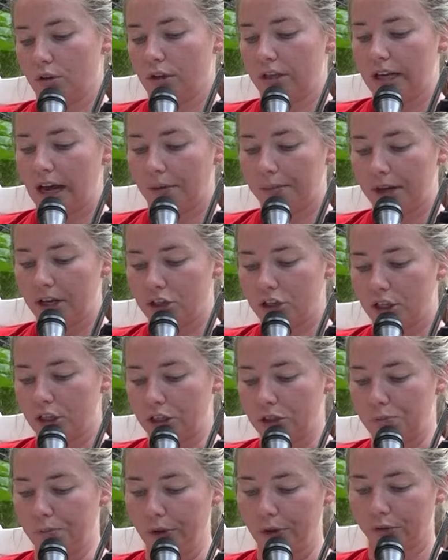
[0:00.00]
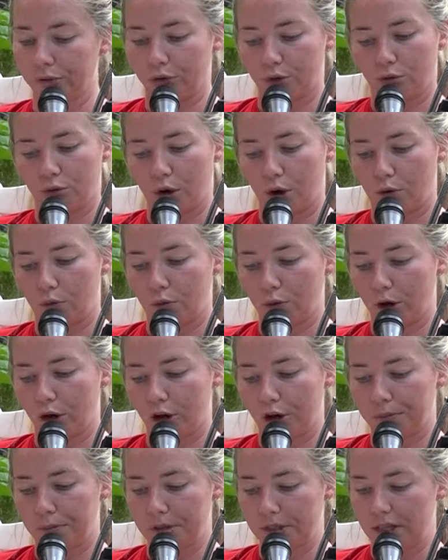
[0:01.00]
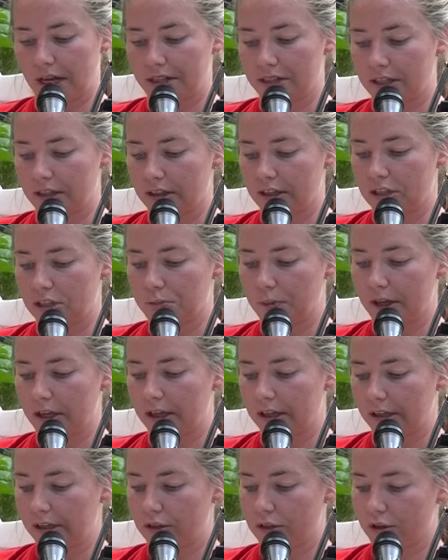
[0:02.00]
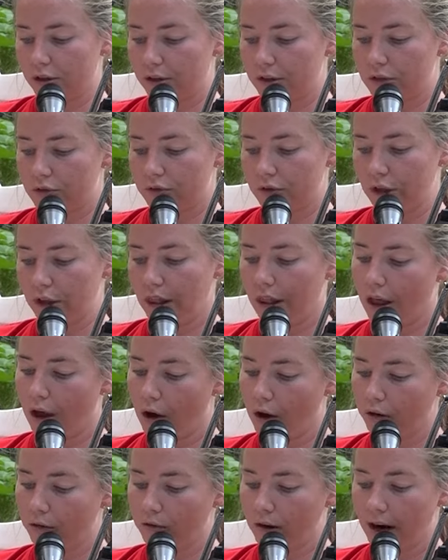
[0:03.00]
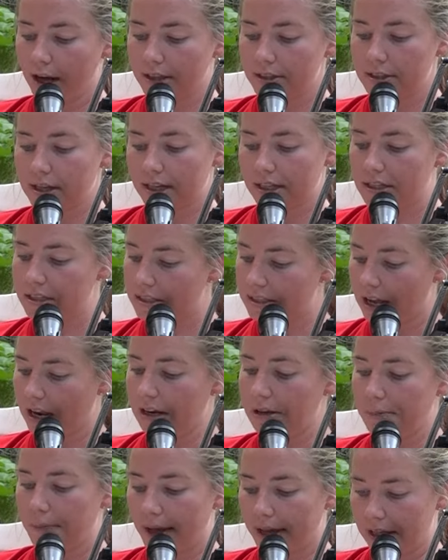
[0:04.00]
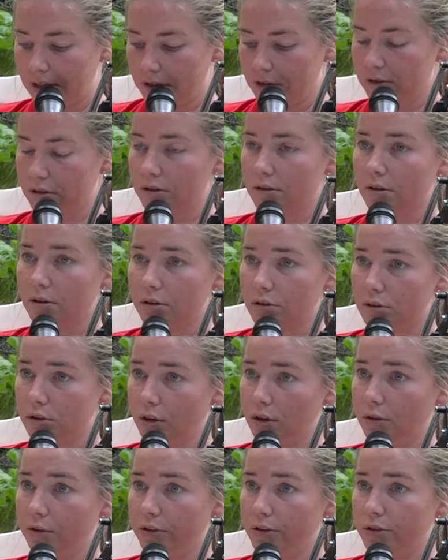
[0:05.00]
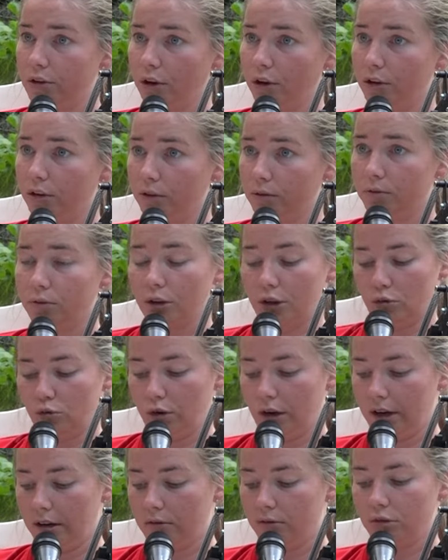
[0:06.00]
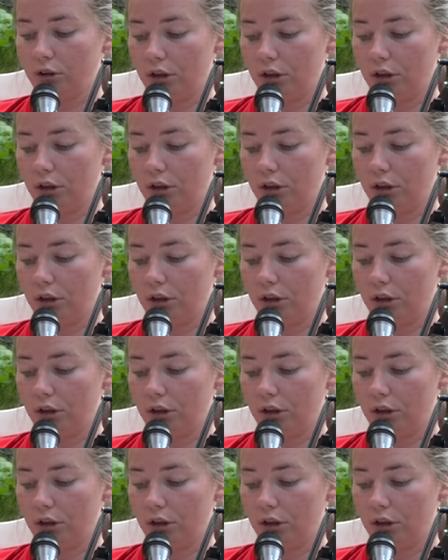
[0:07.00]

the Dalmatian is built for road work, possessing the speed and endurance for long runs at a steady pace. So this dog could run,